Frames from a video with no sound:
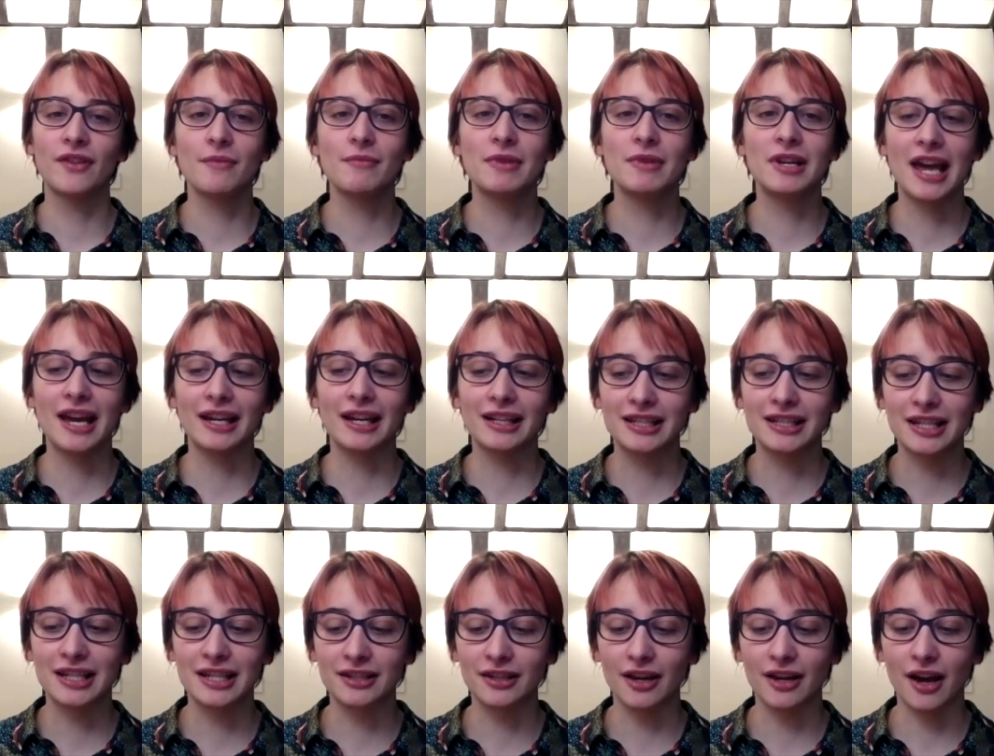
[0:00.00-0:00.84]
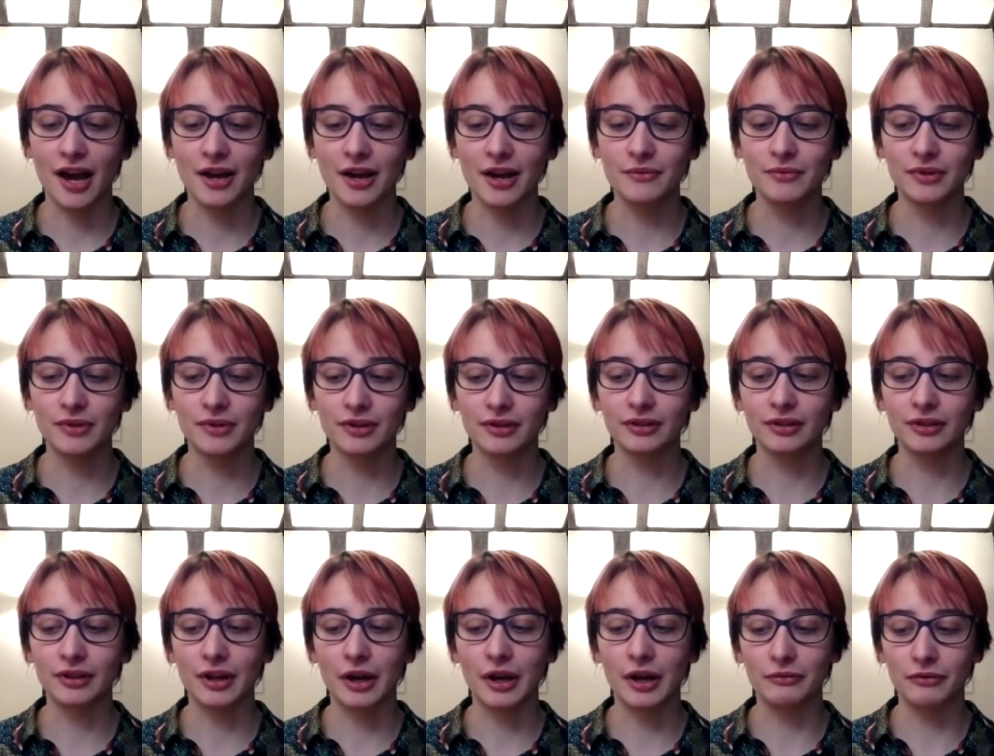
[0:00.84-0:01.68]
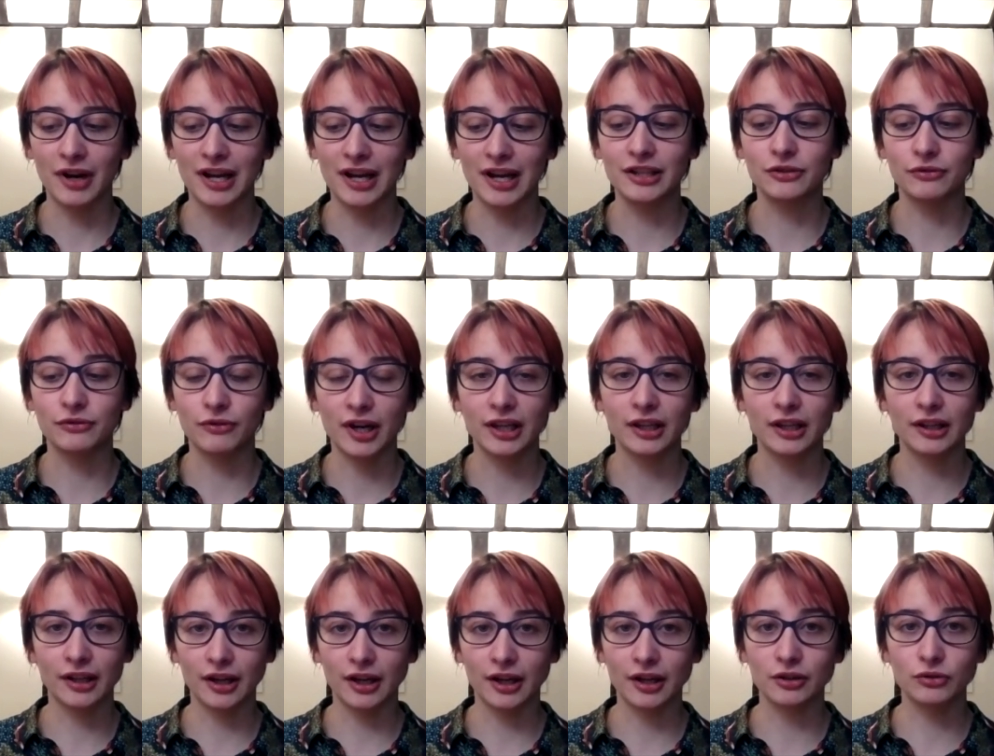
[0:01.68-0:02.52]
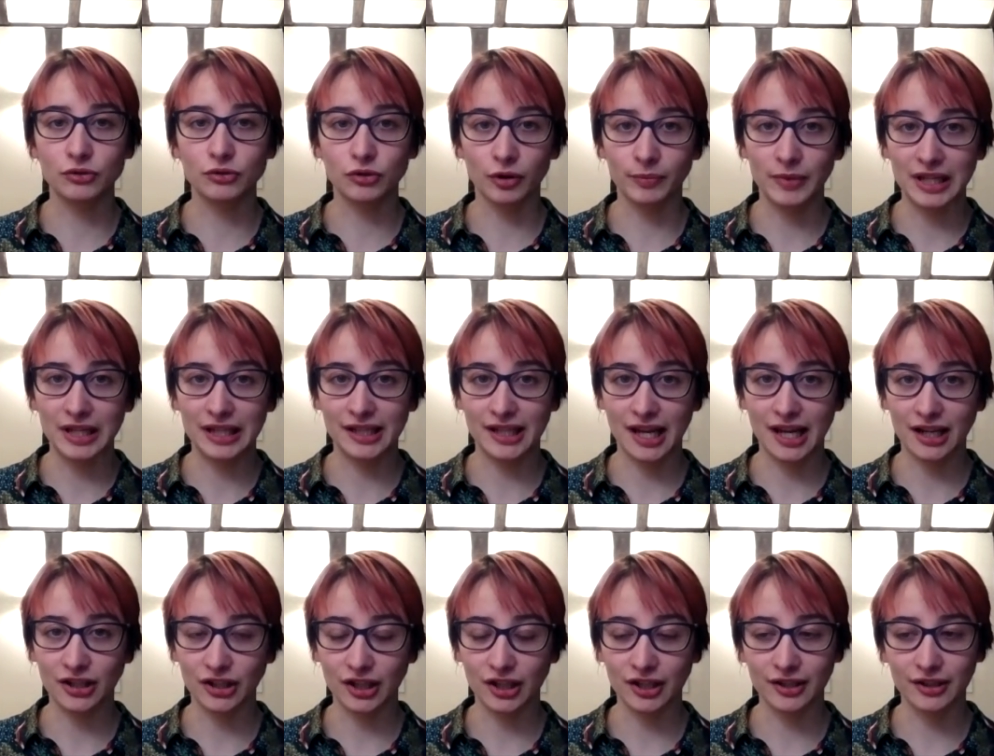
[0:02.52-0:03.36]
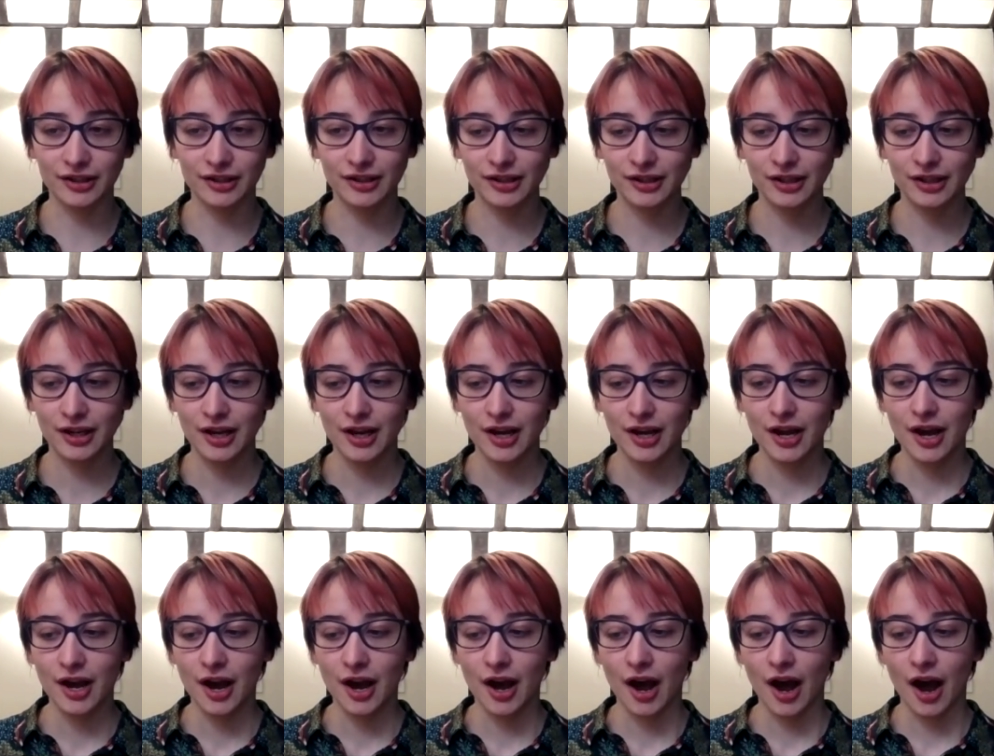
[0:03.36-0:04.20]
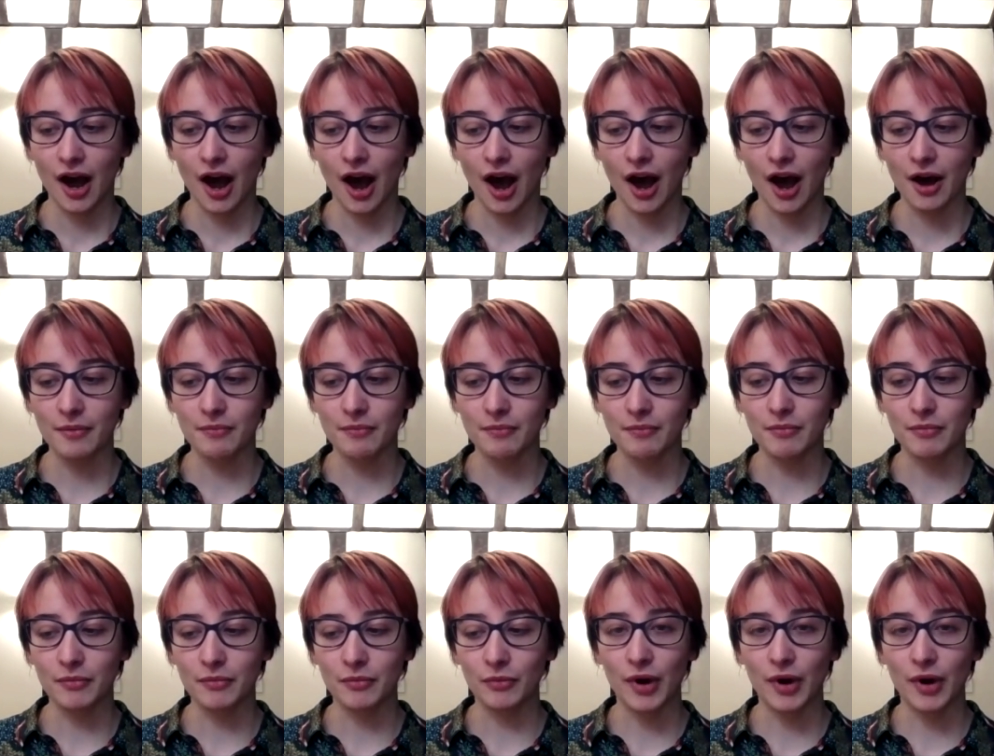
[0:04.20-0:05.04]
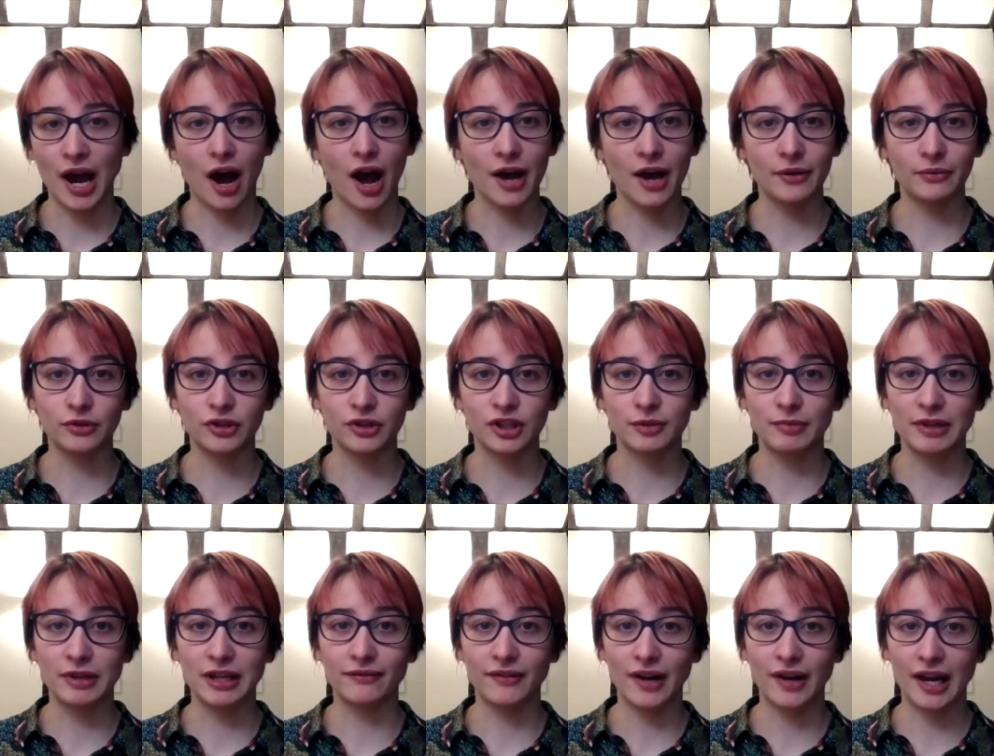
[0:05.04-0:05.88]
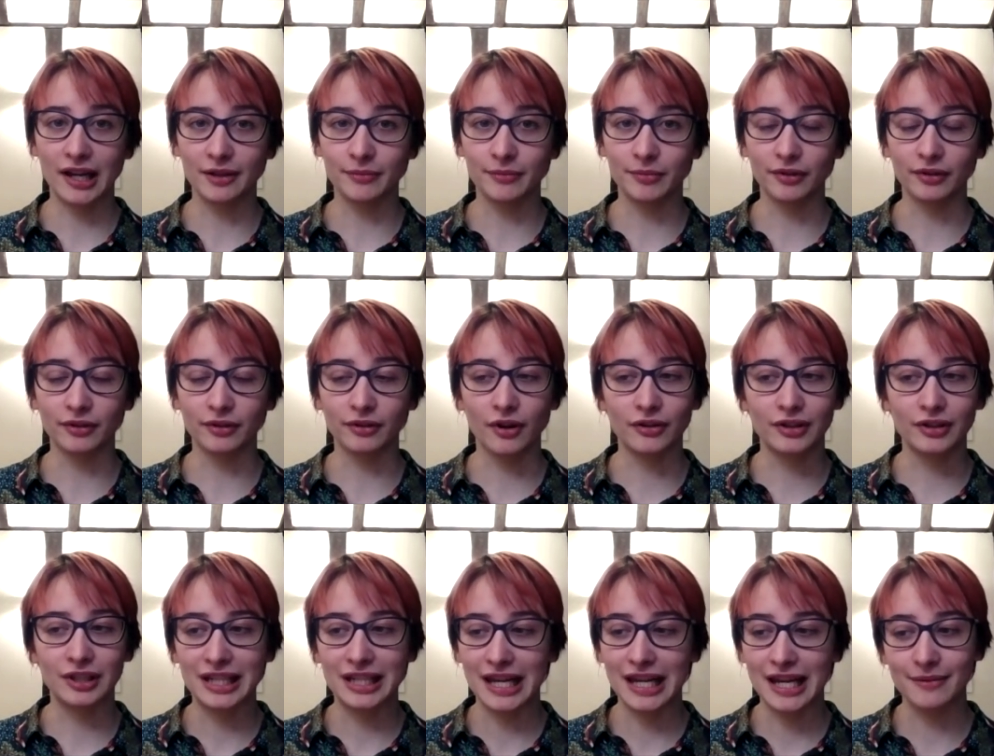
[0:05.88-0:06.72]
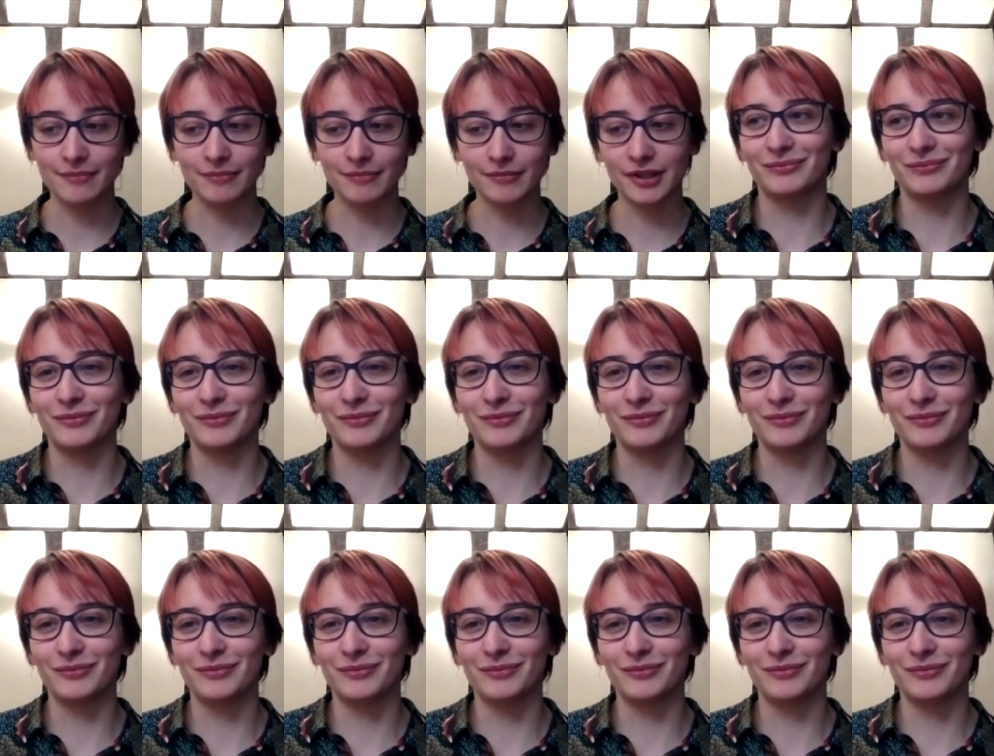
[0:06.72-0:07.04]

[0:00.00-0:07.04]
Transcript: I'm elected, I will arrange regular drop-in sessions um, where I will just be available on Teams.